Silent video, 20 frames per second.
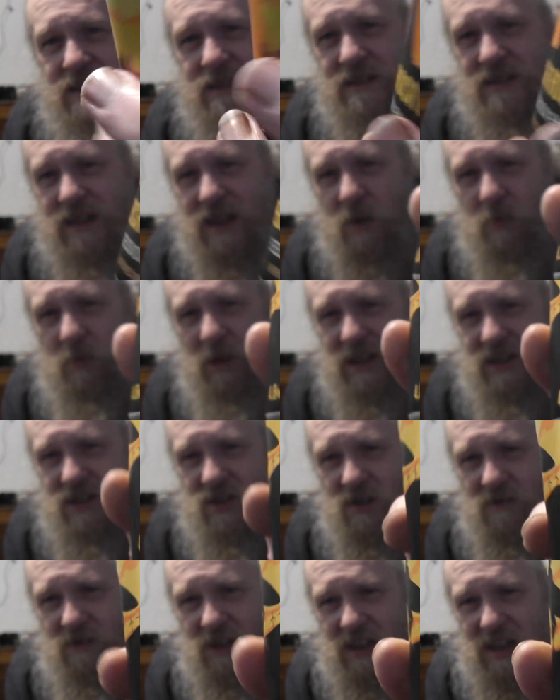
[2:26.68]
and it's like a
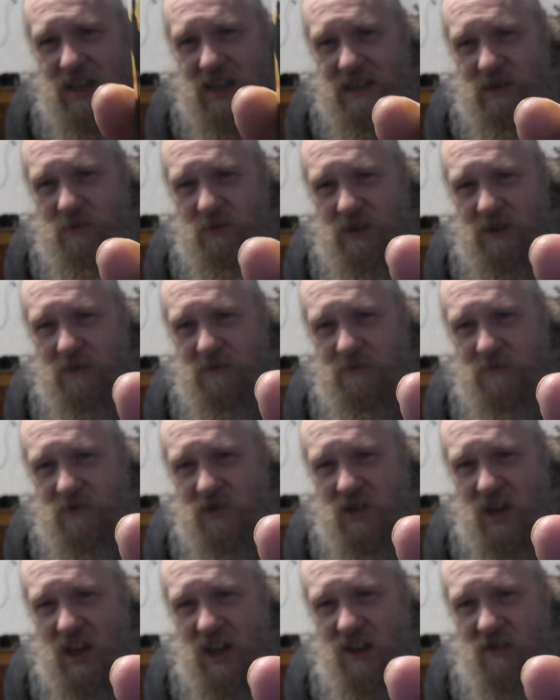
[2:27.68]
picture of a kid with a
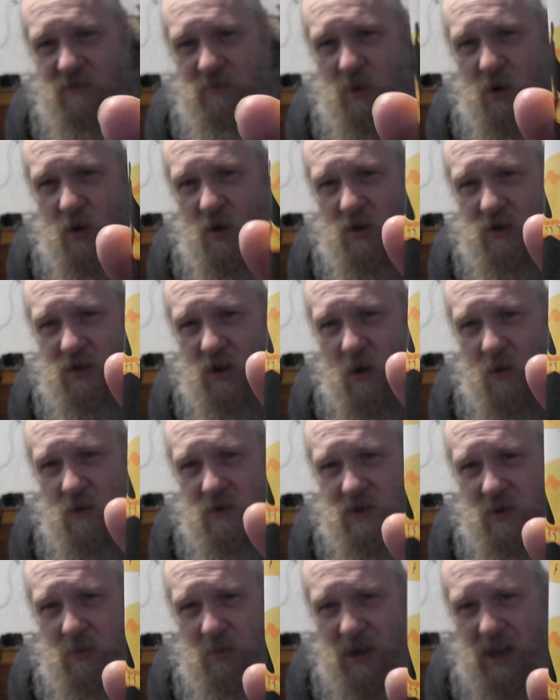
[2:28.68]
surfboard going
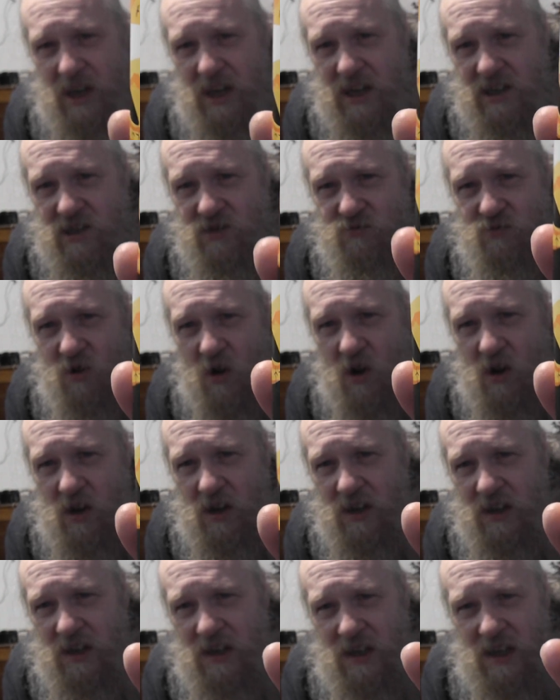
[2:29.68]
to Perch Rock,
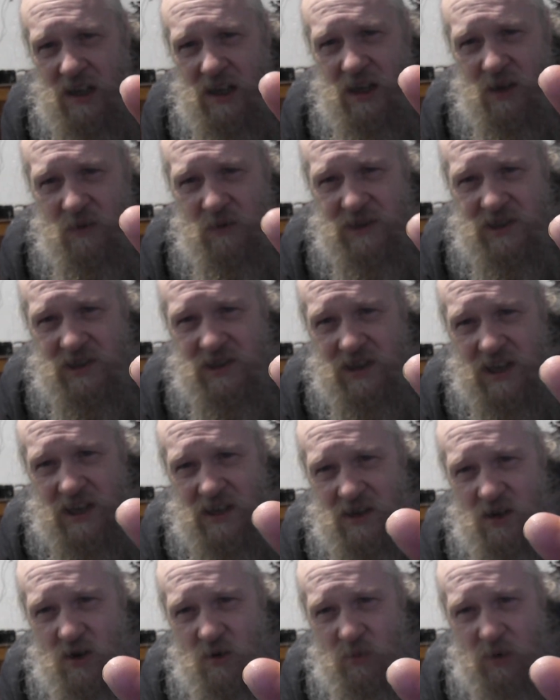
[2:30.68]
which is in
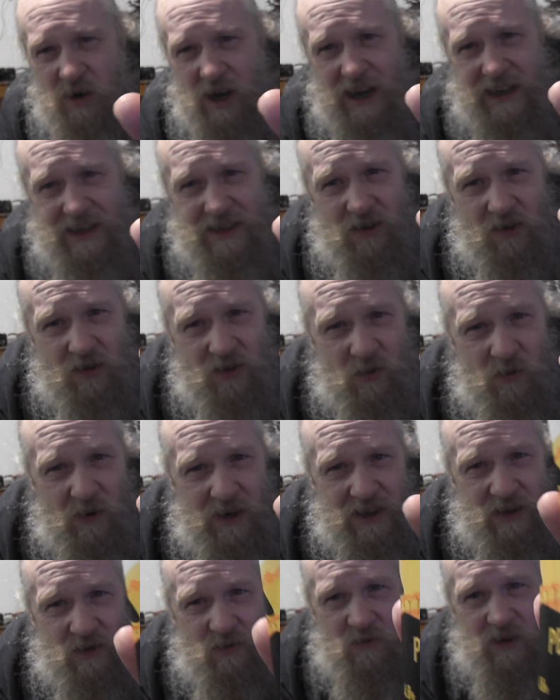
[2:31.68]
New Brighton on the
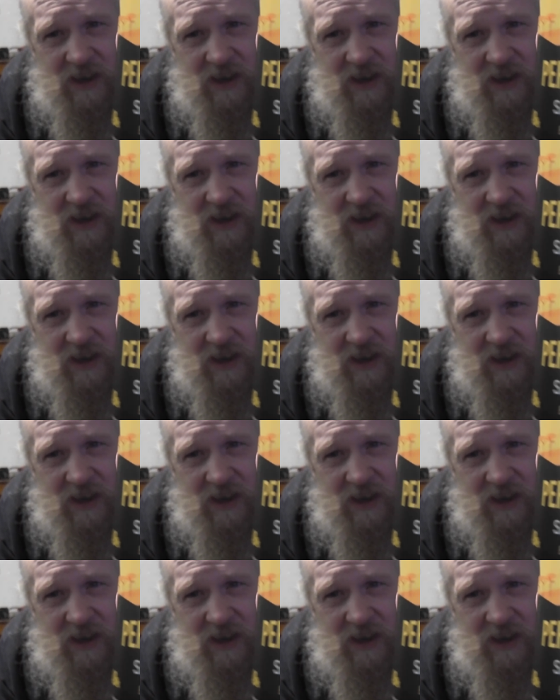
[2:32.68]
Wirral,